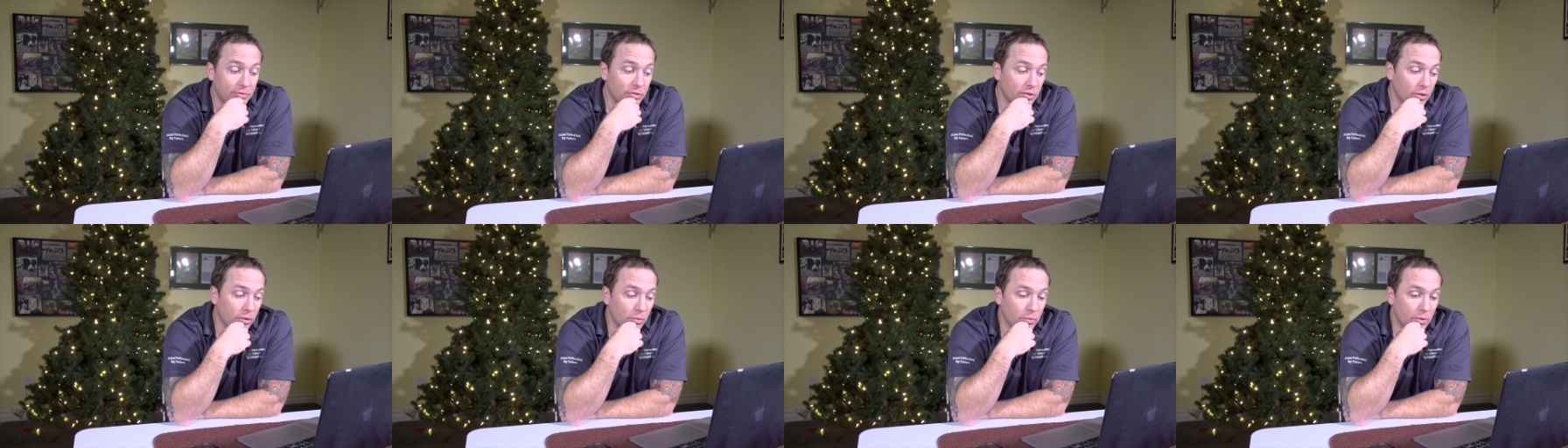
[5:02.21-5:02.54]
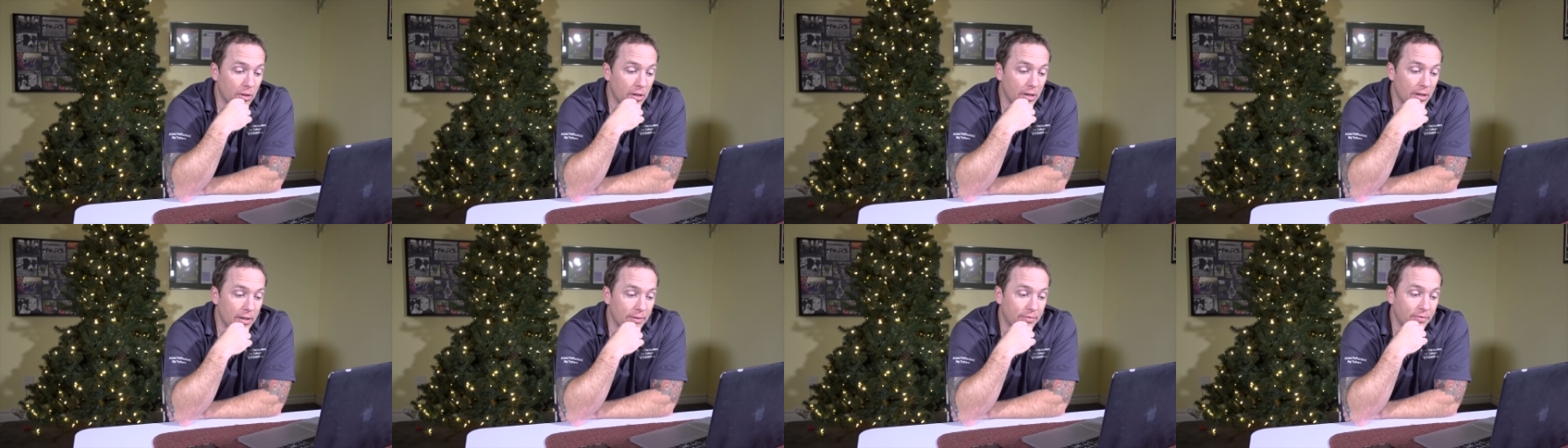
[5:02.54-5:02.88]

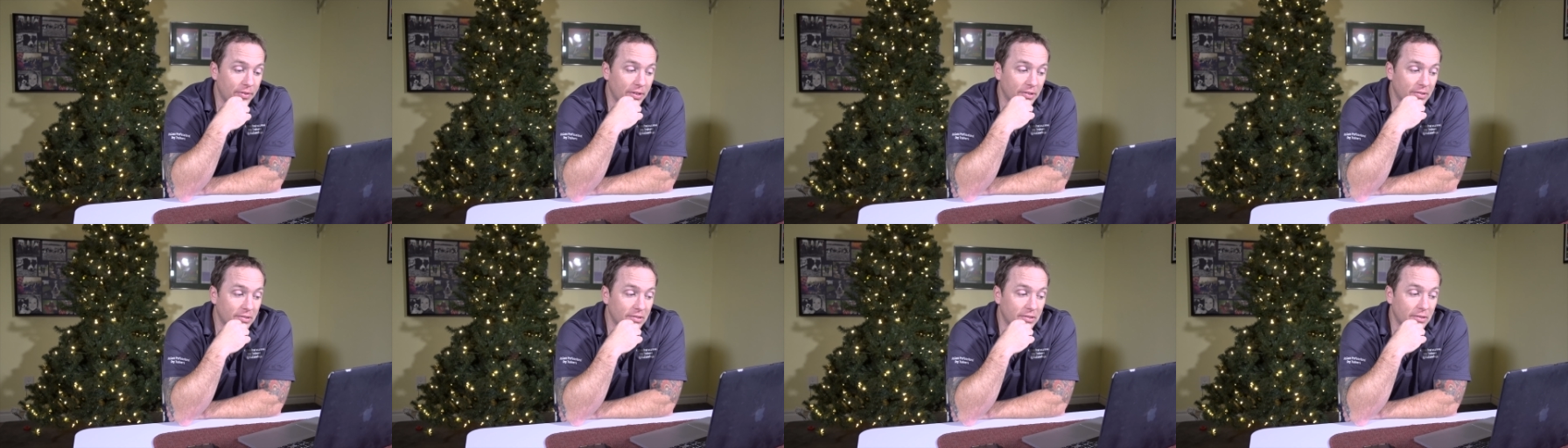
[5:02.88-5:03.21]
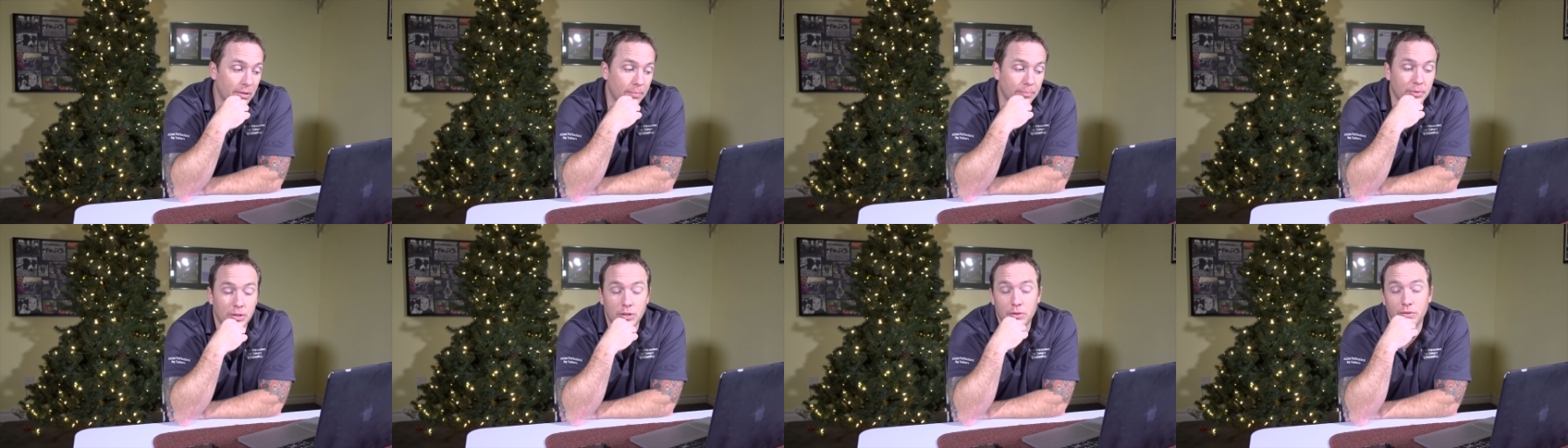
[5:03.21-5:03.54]
So if this is
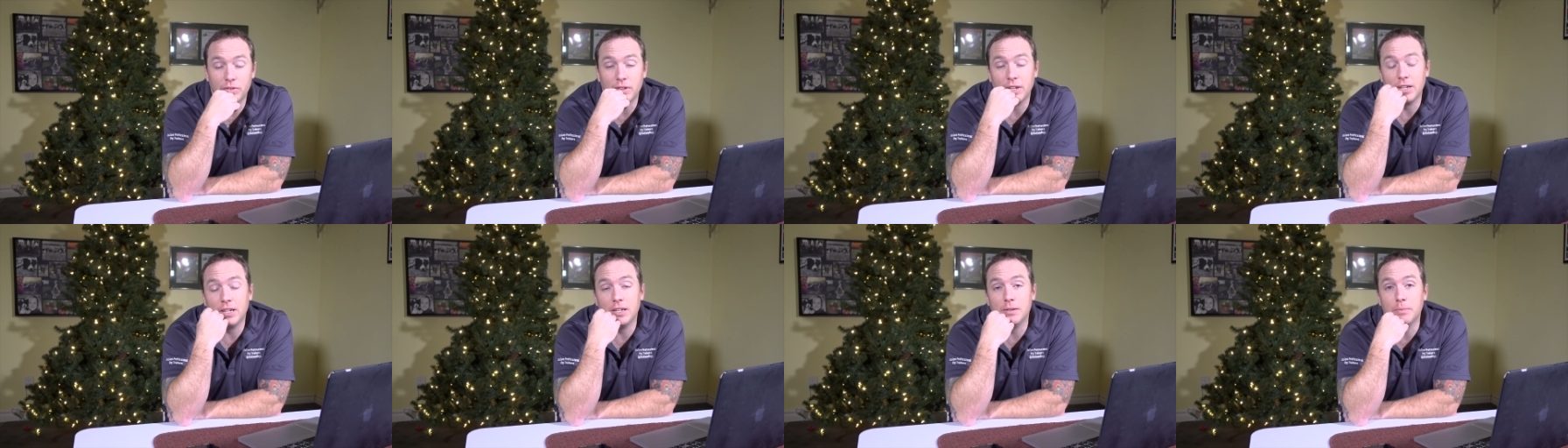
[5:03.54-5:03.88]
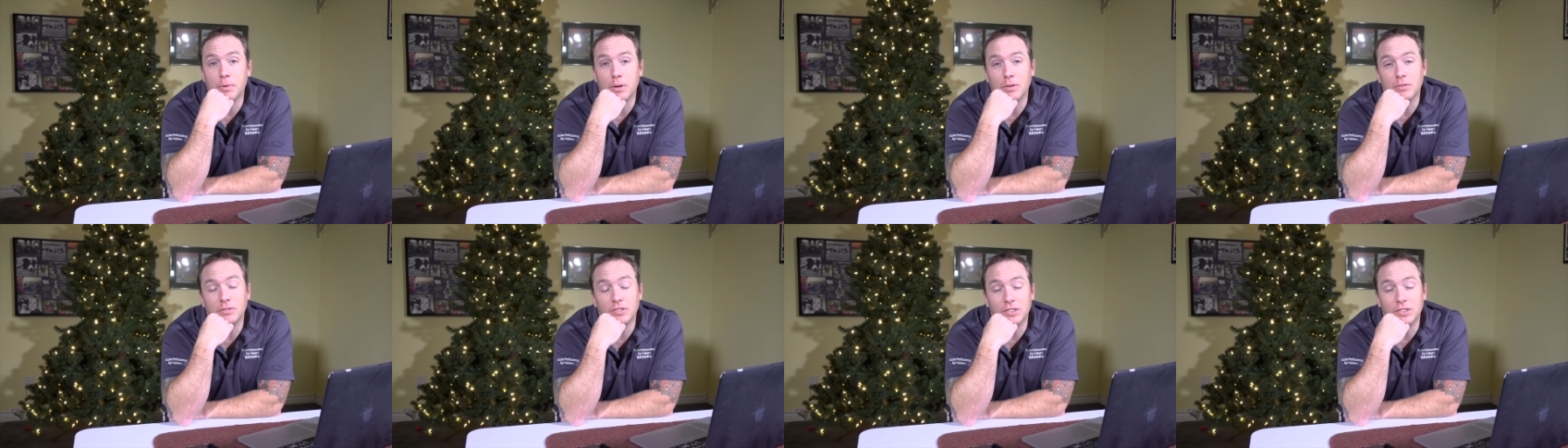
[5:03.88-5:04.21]
something you're thinking about,